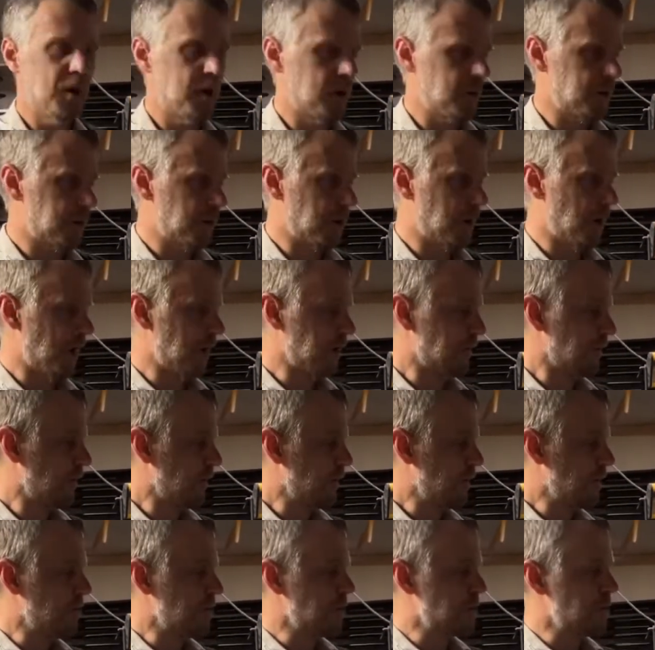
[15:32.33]
the kind of
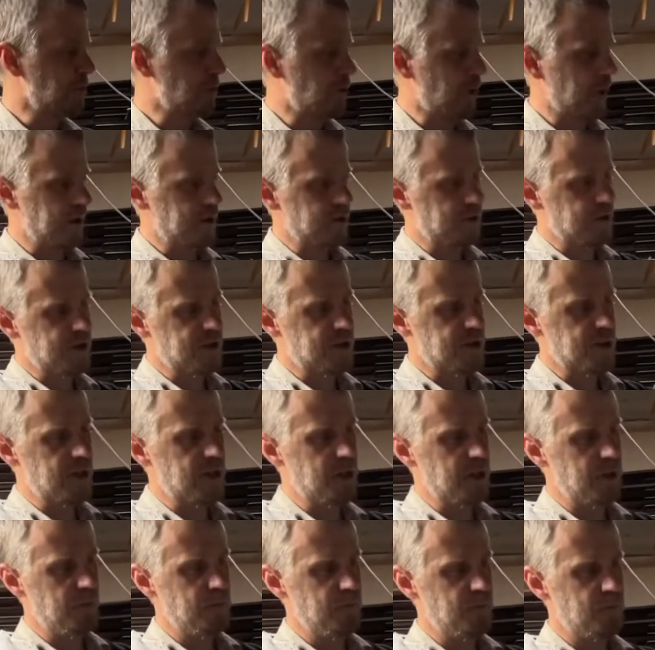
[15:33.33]
videos you'd like to
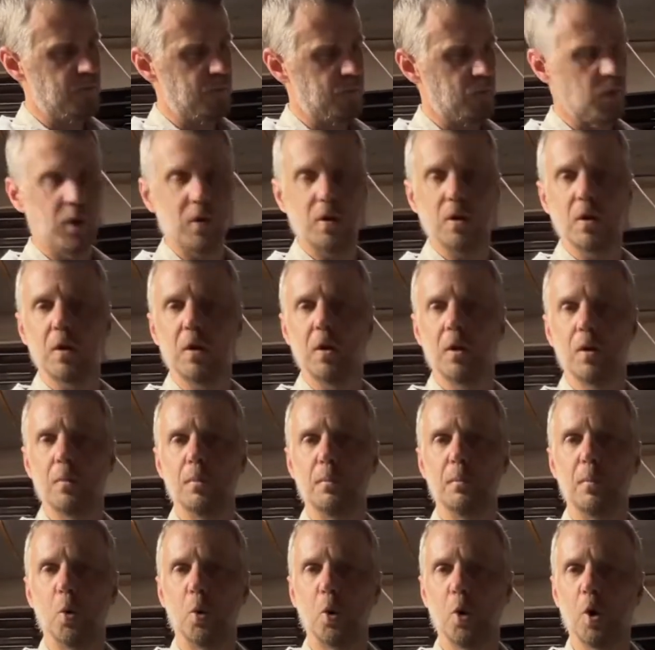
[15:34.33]
see
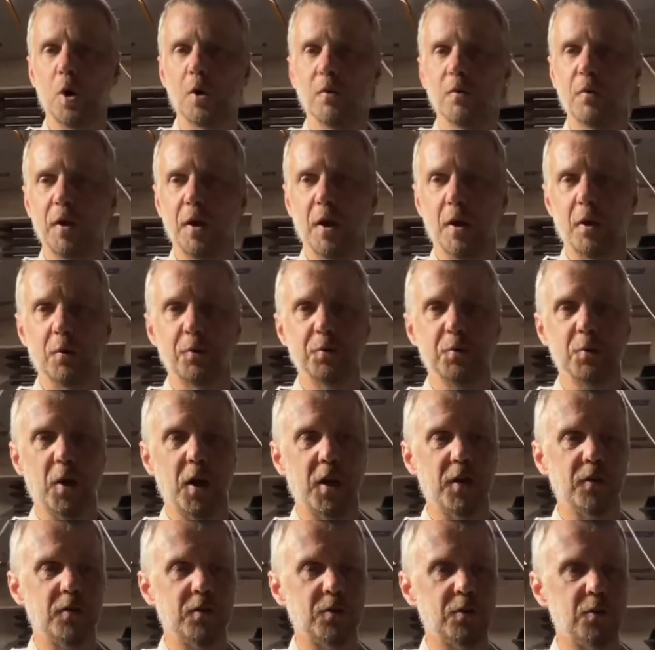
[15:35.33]
more of, and I'll try
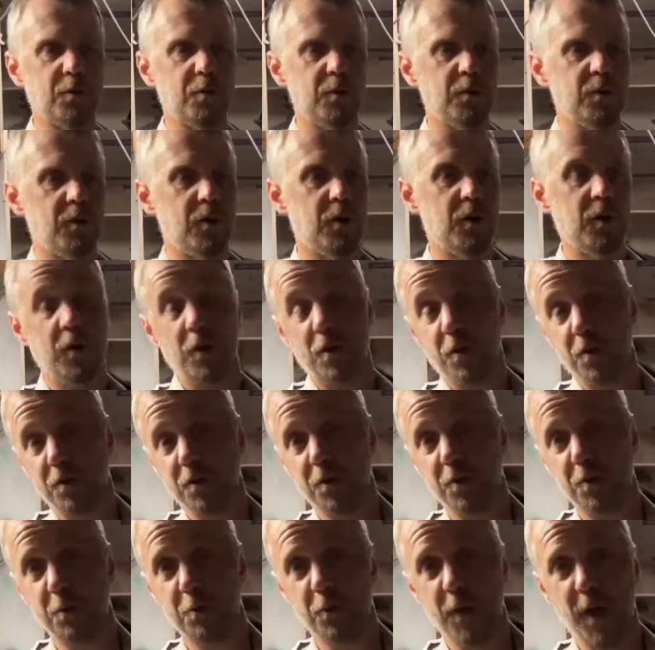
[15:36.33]
to
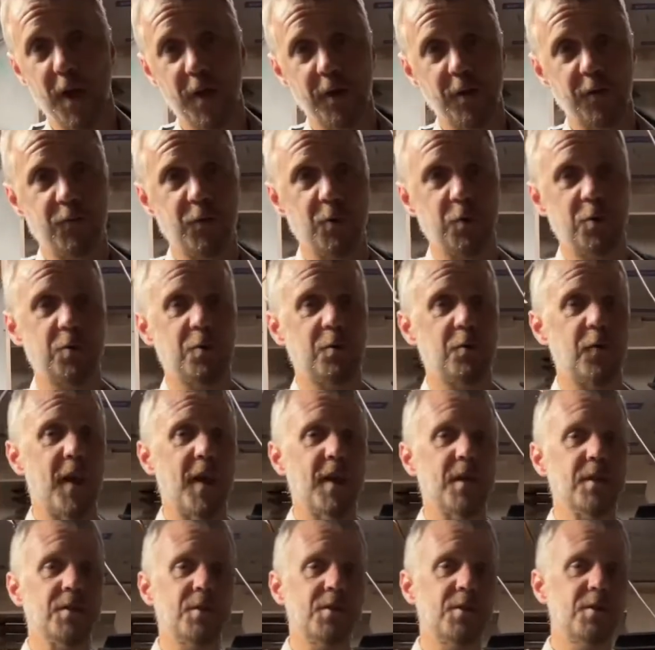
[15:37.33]
do that in the future.
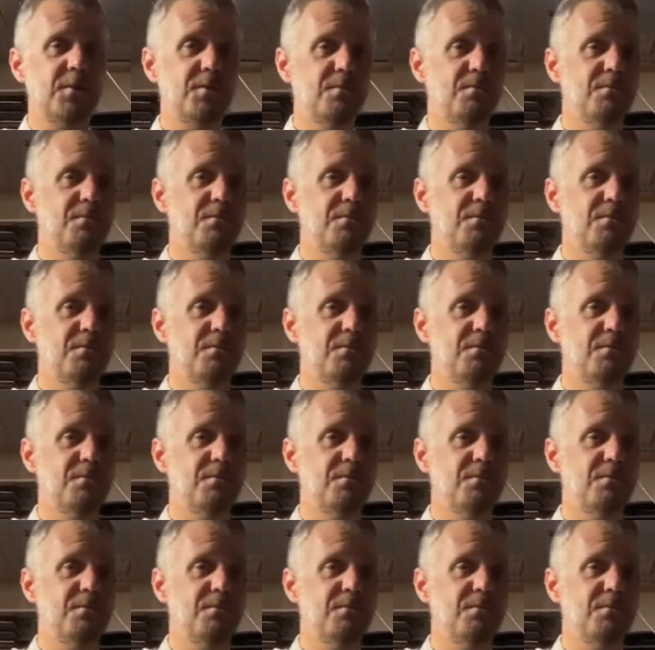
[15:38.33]
Thanks.